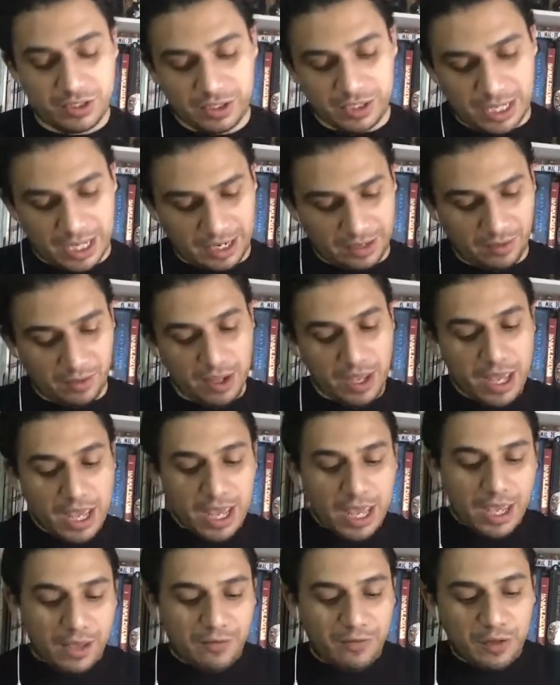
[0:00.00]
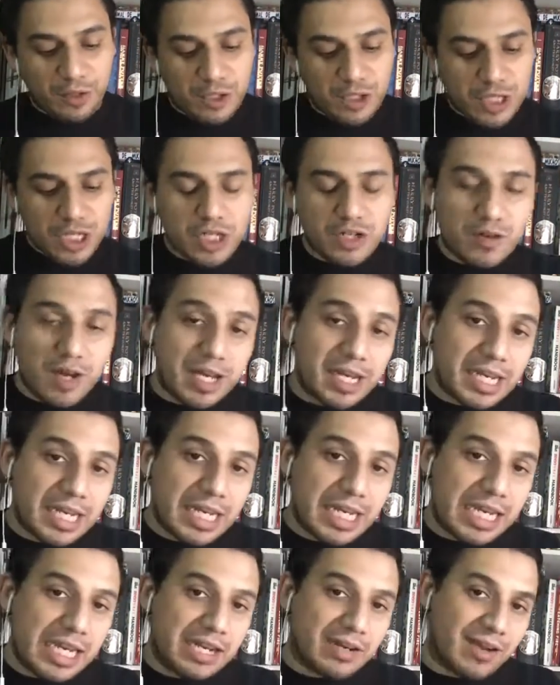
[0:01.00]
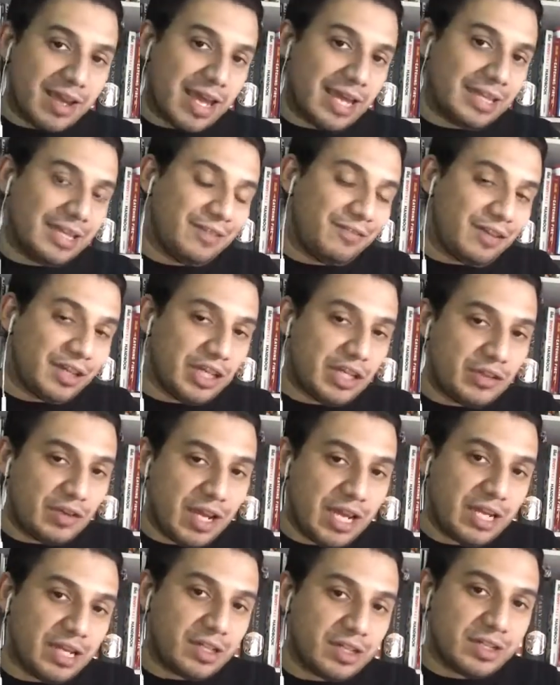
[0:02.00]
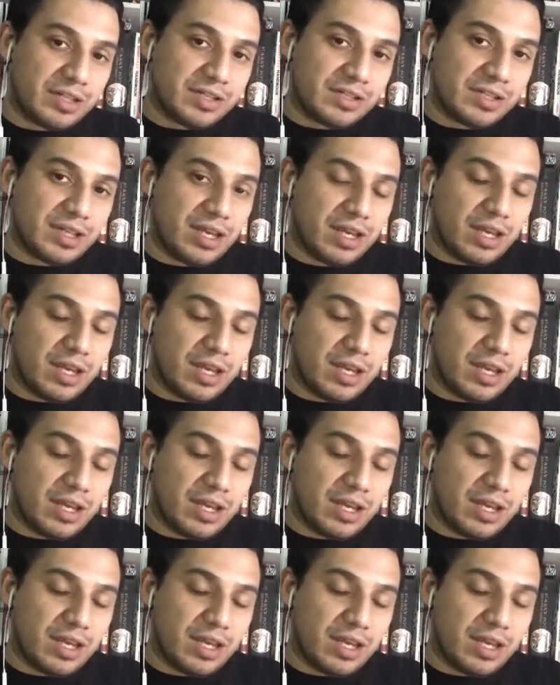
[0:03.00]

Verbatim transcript: Now, if you're just writing here elephant trainers,